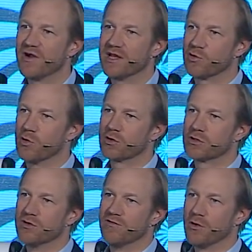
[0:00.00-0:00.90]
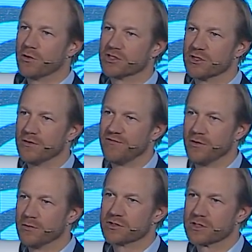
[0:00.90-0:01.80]
I talked to
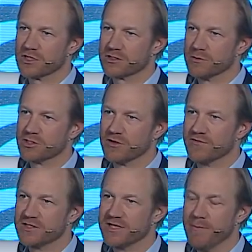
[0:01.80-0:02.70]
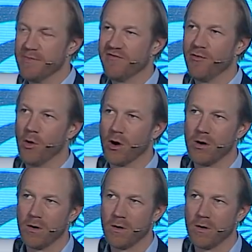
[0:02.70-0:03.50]
Vodafone's customer service than before.